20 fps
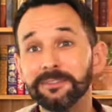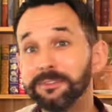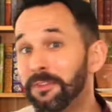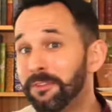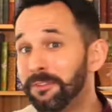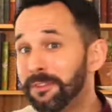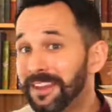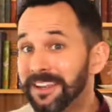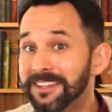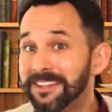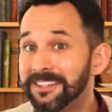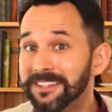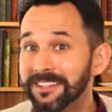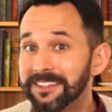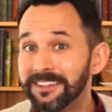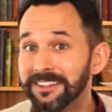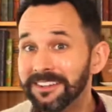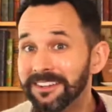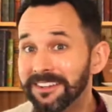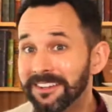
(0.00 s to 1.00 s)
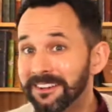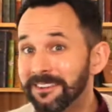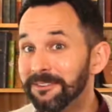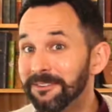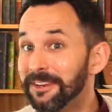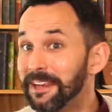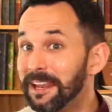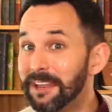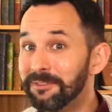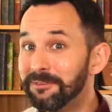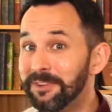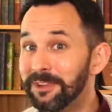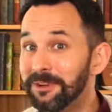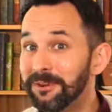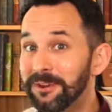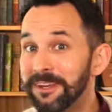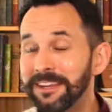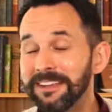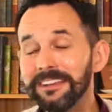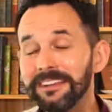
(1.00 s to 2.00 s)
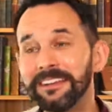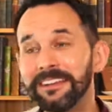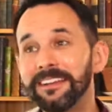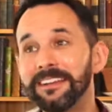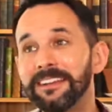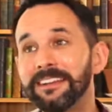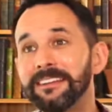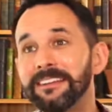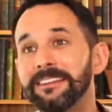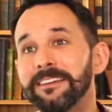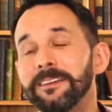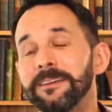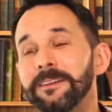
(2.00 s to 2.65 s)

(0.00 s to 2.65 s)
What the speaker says: The things that, we love doing and